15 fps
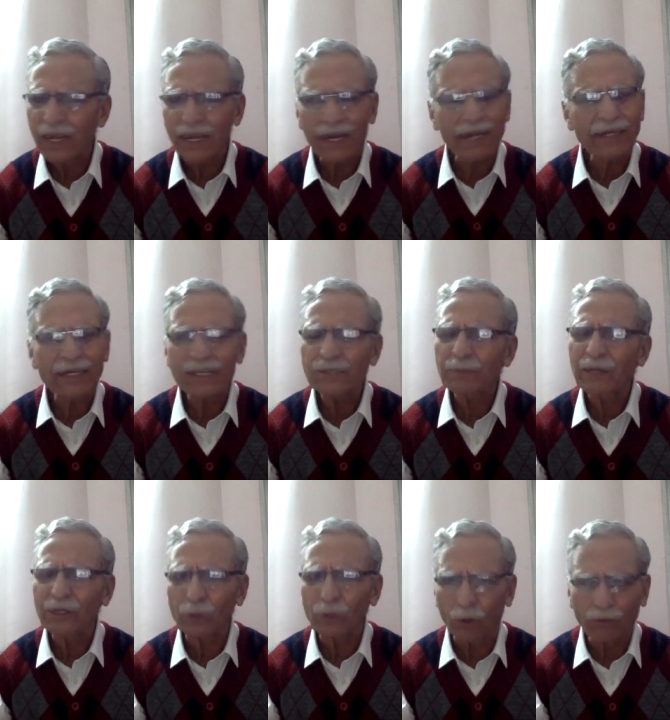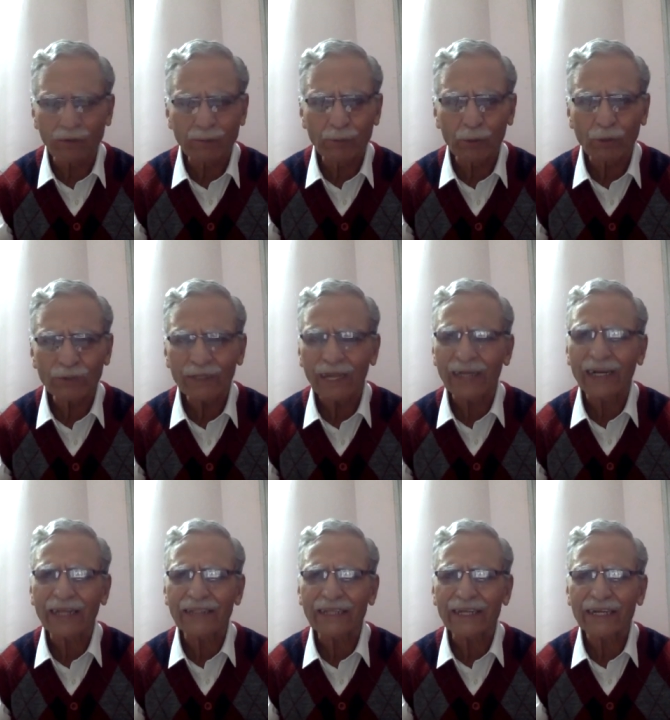It has been overblown, and I
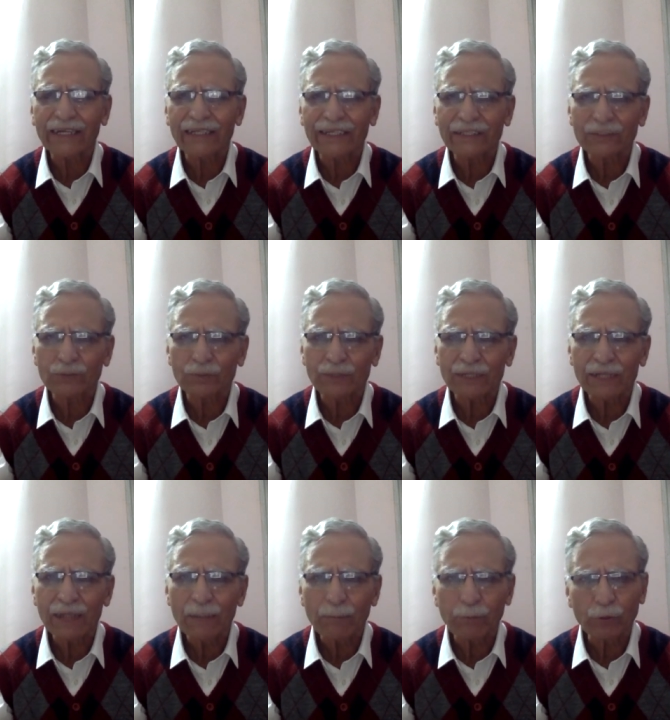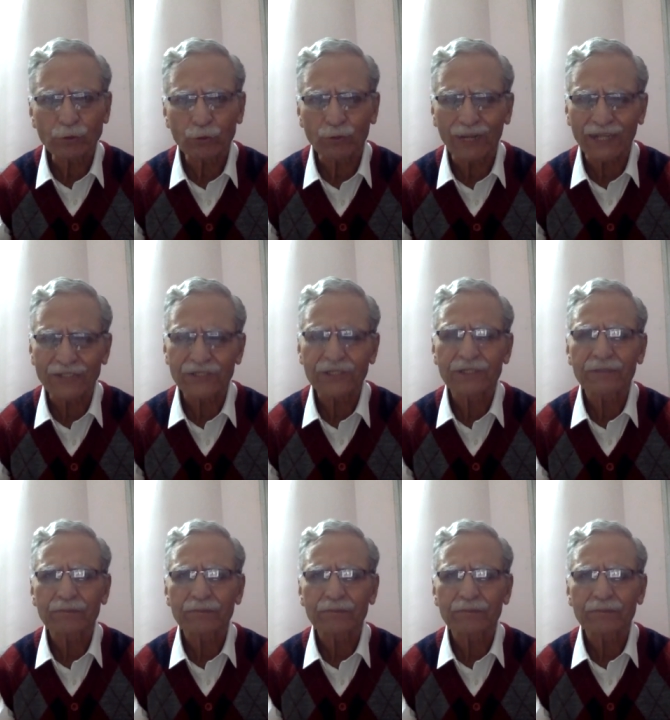think it needs to be put to rest.